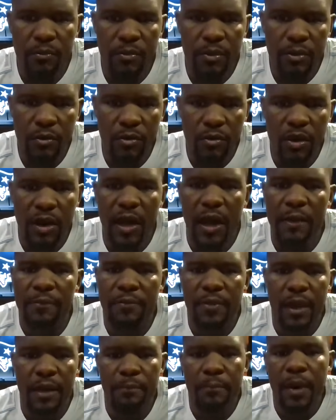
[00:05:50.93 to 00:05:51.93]
or
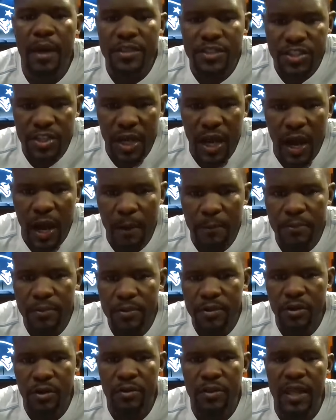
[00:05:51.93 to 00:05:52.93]
at my job,
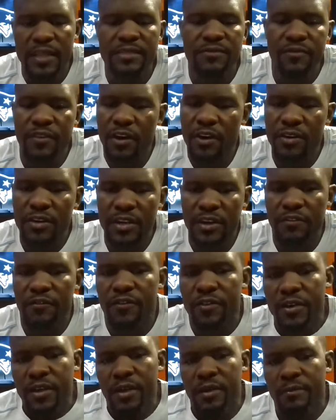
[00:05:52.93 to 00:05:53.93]
and that's very
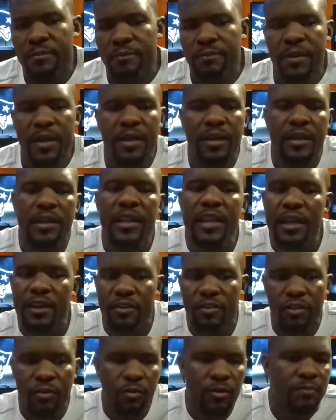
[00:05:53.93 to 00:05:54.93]
different than being a
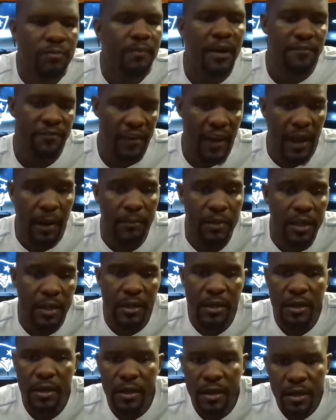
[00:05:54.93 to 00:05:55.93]
leader with my family.
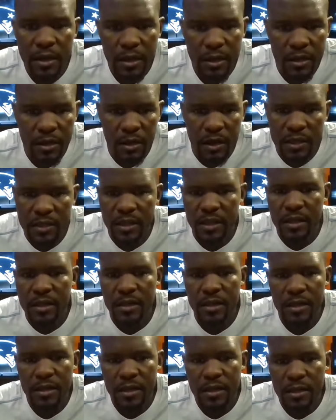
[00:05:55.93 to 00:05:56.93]
I think
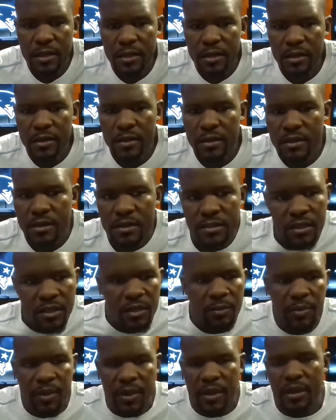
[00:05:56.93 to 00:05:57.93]
there's going to
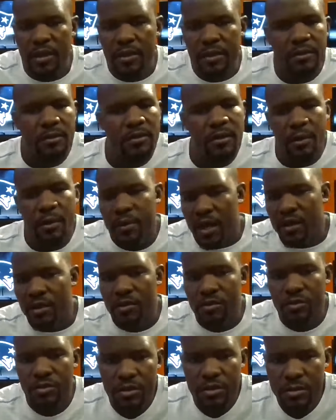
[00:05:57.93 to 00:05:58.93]
be, I know
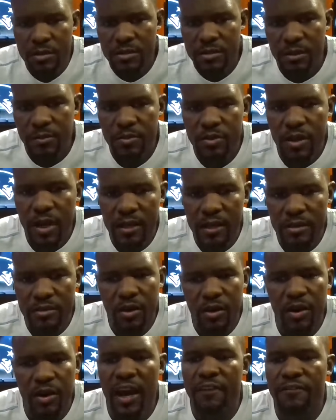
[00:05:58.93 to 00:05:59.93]
and some of you guys, you
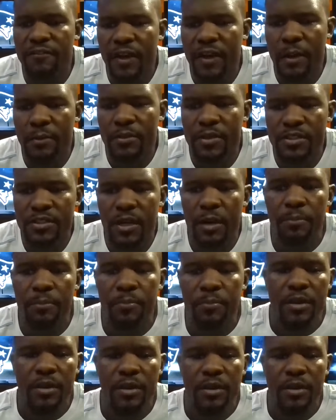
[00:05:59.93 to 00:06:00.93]
don't have families yet,
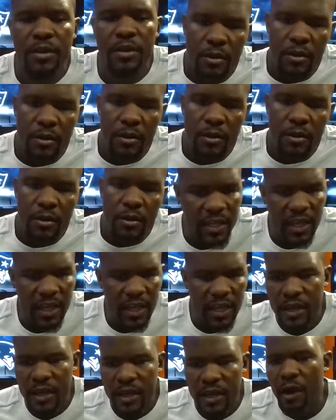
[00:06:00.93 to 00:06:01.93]
but
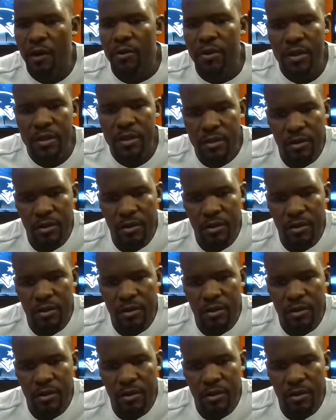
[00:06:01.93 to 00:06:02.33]
now,